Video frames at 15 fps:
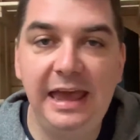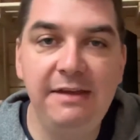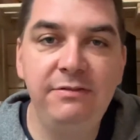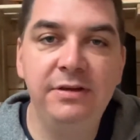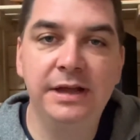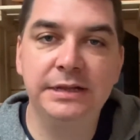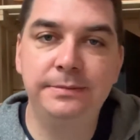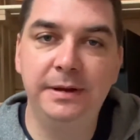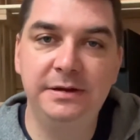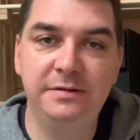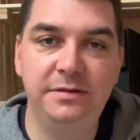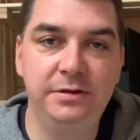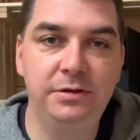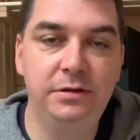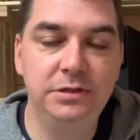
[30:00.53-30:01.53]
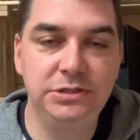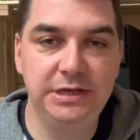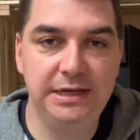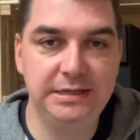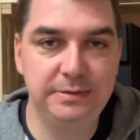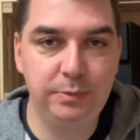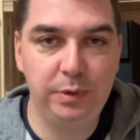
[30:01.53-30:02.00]
every aspect of the culture
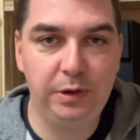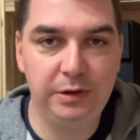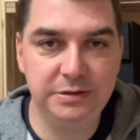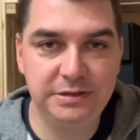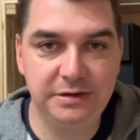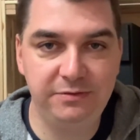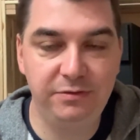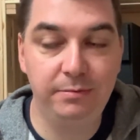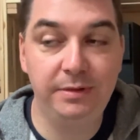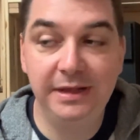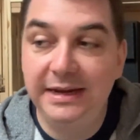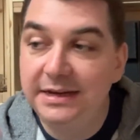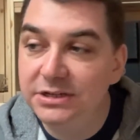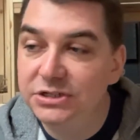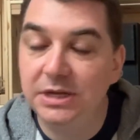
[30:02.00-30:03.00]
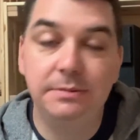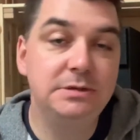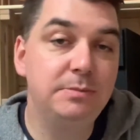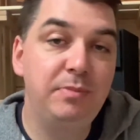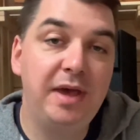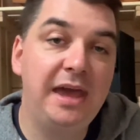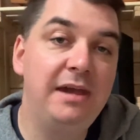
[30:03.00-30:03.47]
is important, from leadership to
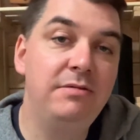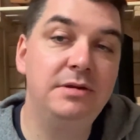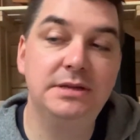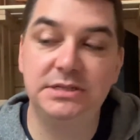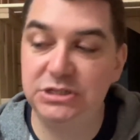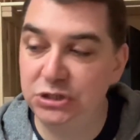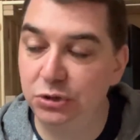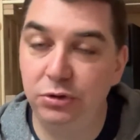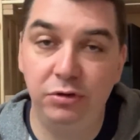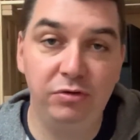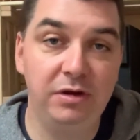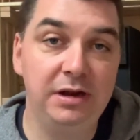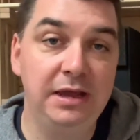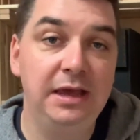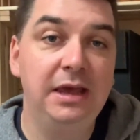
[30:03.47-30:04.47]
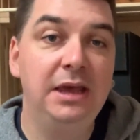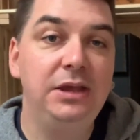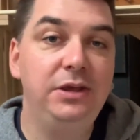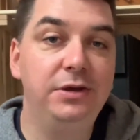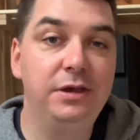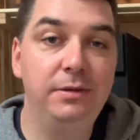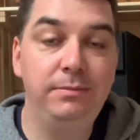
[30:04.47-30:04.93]
parents, children,
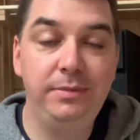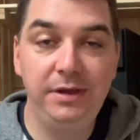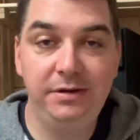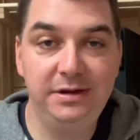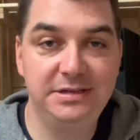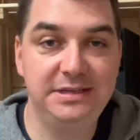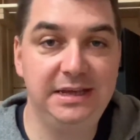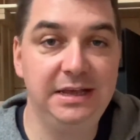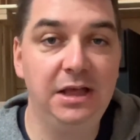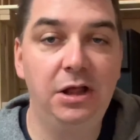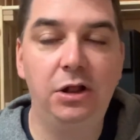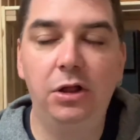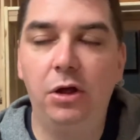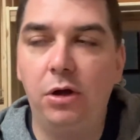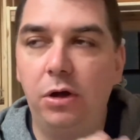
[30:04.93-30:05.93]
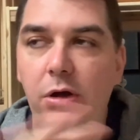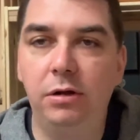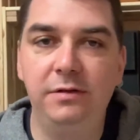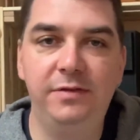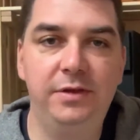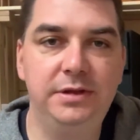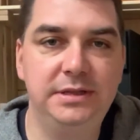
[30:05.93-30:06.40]
your community. All
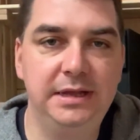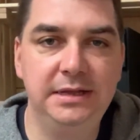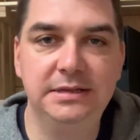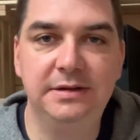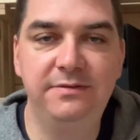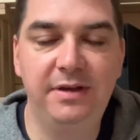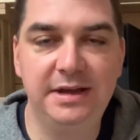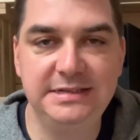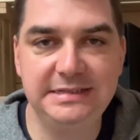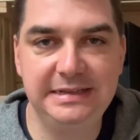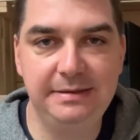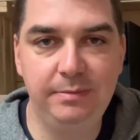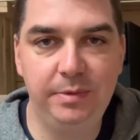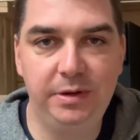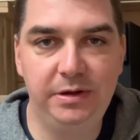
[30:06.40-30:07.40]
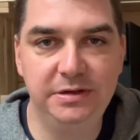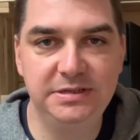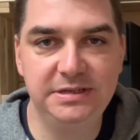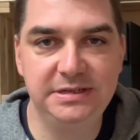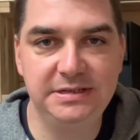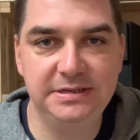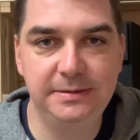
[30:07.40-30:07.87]
of those things are vitally
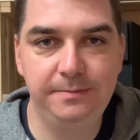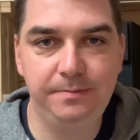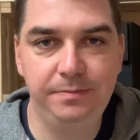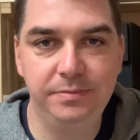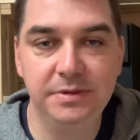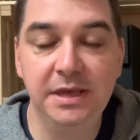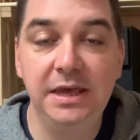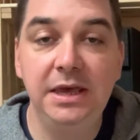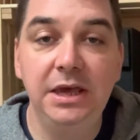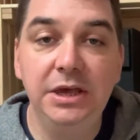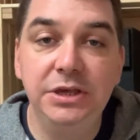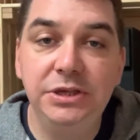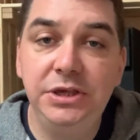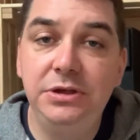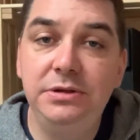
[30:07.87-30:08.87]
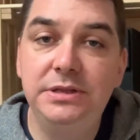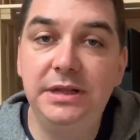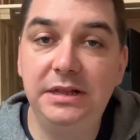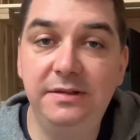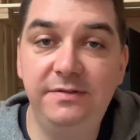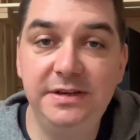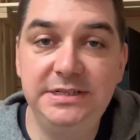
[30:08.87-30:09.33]
important. Use
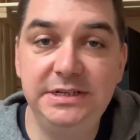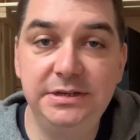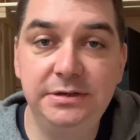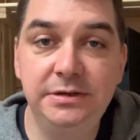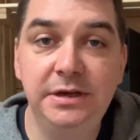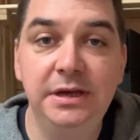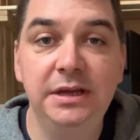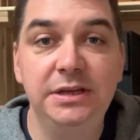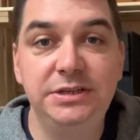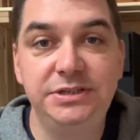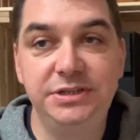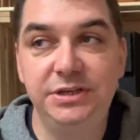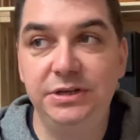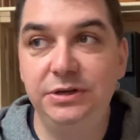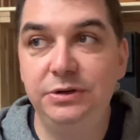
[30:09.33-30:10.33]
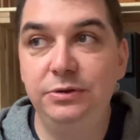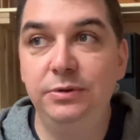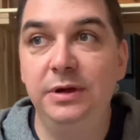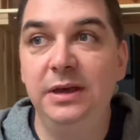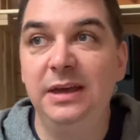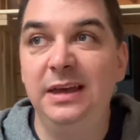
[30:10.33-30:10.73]
this video to